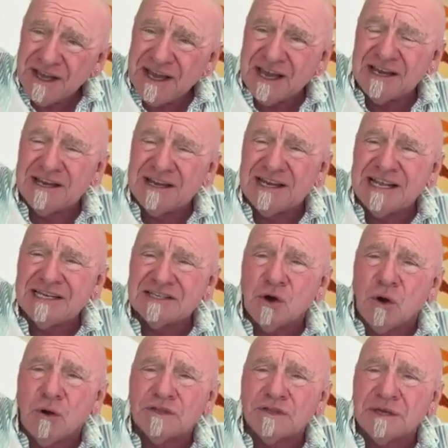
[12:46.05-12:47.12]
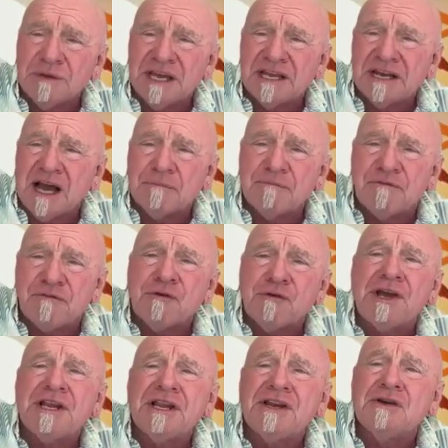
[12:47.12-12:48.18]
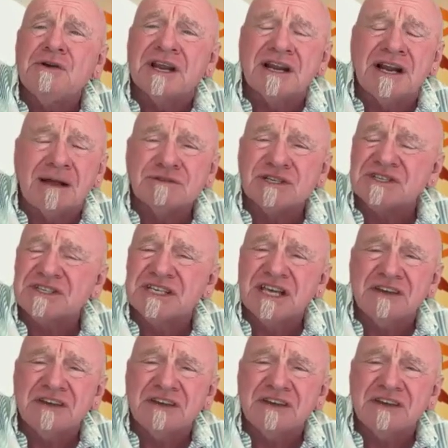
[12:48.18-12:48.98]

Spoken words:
and he's holding me, and I'm free to do it, and I'm